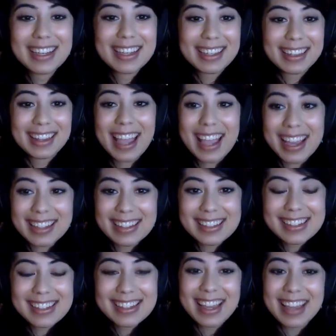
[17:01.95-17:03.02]

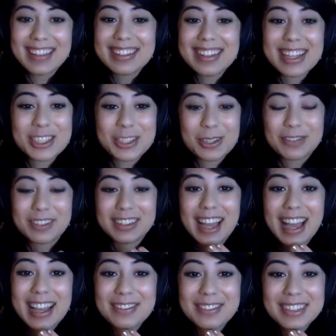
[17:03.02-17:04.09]
land and the nature of
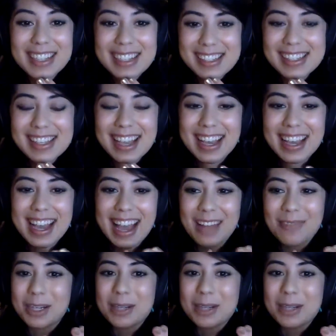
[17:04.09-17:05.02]
aliveness and what